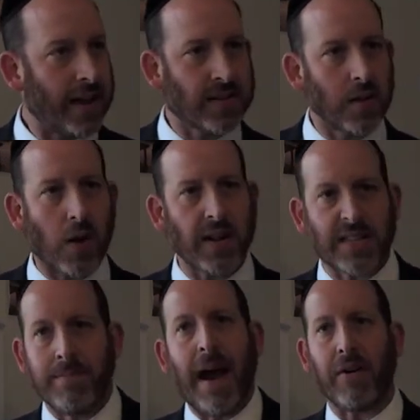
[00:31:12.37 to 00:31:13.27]
It's
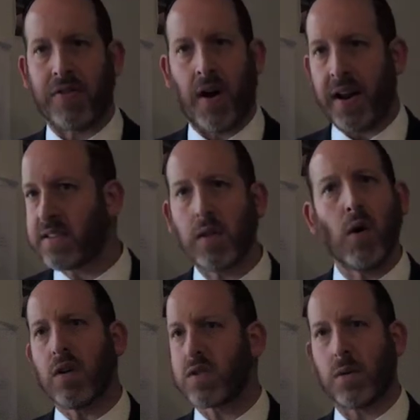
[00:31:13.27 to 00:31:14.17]
a marathon. It's a
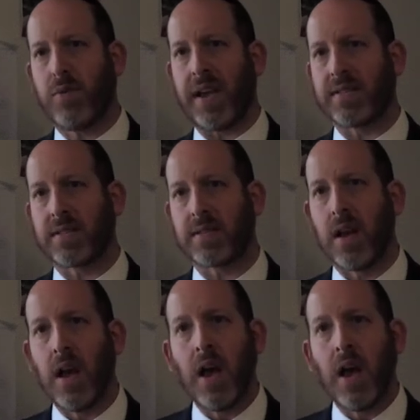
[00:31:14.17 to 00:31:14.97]
long-term race.